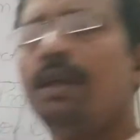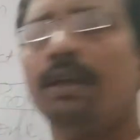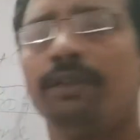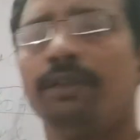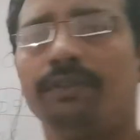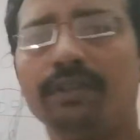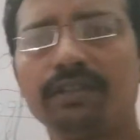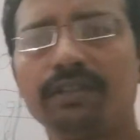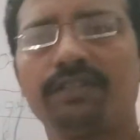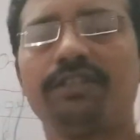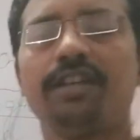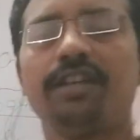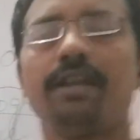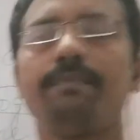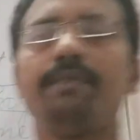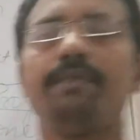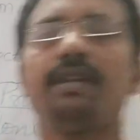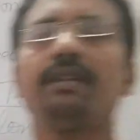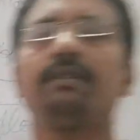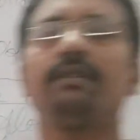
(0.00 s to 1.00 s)
This
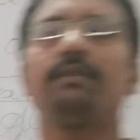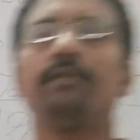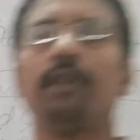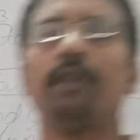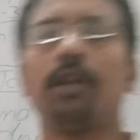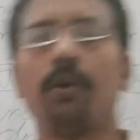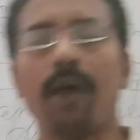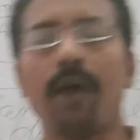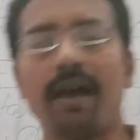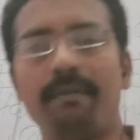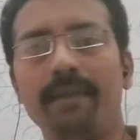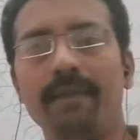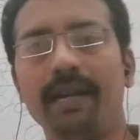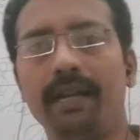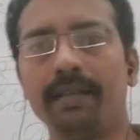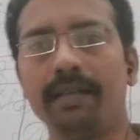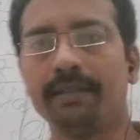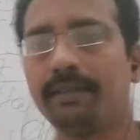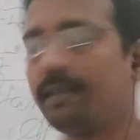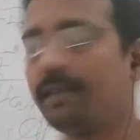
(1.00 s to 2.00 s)
JVM's requirement
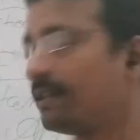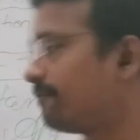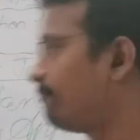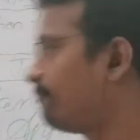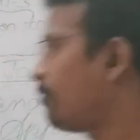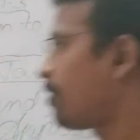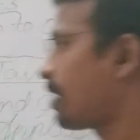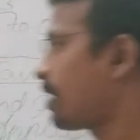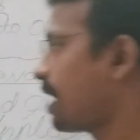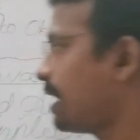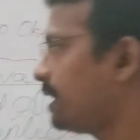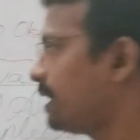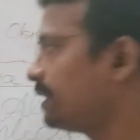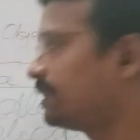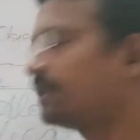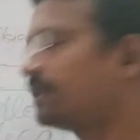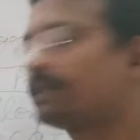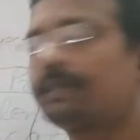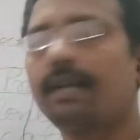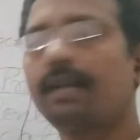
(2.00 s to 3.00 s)
is there for running
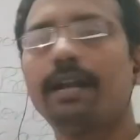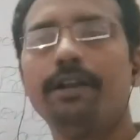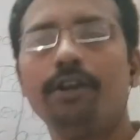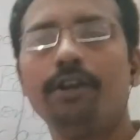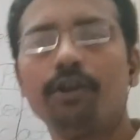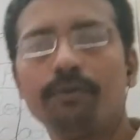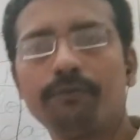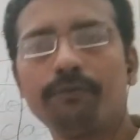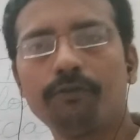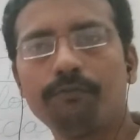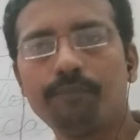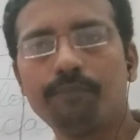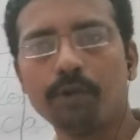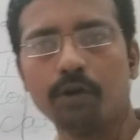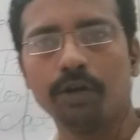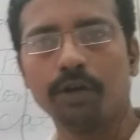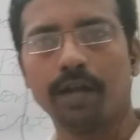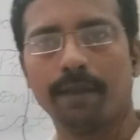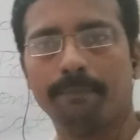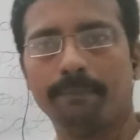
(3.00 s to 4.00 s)
this kind of
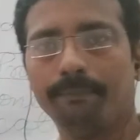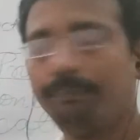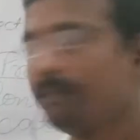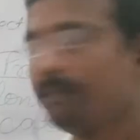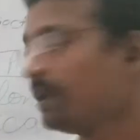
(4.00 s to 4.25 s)
program.